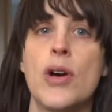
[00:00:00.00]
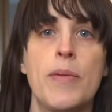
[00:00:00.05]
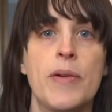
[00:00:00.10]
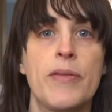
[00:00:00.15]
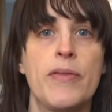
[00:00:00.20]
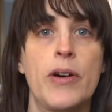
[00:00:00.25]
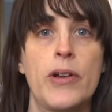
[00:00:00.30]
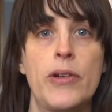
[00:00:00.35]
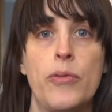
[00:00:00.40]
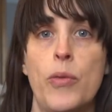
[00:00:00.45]

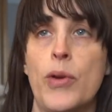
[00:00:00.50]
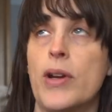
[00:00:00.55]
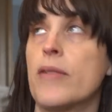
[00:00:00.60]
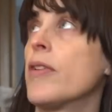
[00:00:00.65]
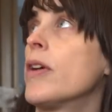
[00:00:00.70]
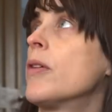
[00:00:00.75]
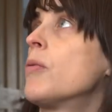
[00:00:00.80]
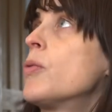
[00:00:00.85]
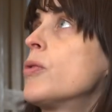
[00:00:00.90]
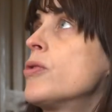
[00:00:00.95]
of one, one of
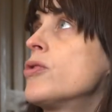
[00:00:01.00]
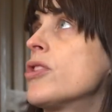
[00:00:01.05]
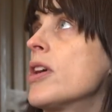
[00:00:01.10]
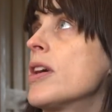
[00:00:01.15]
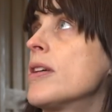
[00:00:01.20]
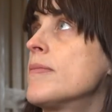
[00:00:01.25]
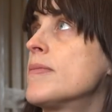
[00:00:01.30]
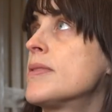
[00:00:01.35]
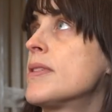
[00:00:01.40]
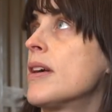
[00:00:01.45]
our
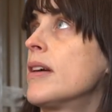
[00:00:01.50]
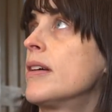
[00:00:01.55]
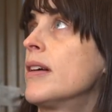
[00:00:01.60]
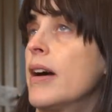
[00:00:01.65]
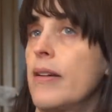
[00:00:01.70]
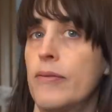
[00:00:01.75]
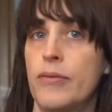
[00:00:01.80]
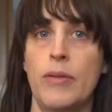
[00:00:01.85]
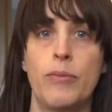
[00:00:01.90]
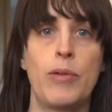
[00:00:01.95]
wardrobes.
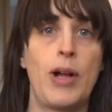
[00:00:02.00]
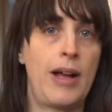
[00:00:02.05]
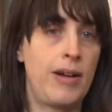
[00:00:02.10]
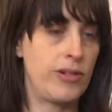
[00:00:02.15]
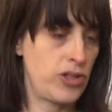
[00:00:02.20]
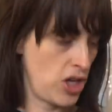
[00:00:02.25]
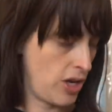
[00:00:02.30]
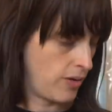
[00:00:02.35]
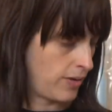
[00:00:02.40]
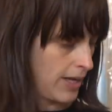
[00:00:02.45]
I've, well, I'll
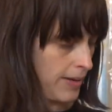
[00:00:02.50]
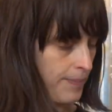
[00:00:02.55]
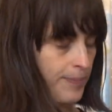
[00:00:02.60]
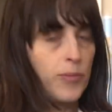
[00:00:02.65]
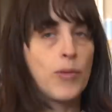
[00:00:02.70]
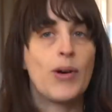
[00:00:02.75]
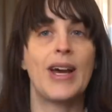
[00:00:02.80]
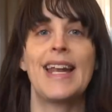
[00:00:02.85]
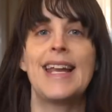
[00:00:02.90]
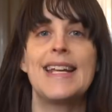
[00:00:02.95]
show you.
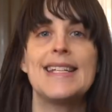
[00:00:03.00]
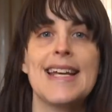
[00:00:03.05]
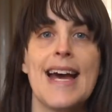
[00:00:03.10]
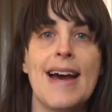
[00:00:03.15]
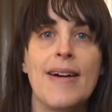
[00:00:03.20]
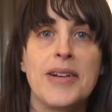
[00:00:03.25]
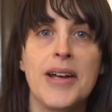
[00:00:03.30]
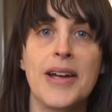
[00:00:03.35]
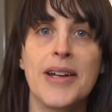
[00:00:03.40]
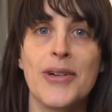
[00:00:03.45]
We'll get it
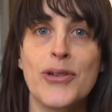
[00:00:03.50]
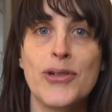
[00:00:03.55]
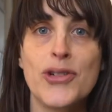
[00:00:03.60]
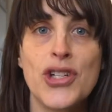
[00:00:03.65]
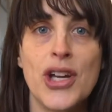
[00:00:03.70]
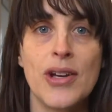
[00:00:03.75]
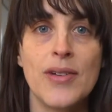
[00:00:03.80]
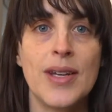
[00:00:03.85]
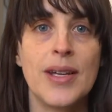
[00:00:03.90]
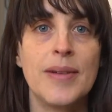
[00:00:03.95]
down and I'll
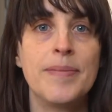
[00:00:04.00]
show you. I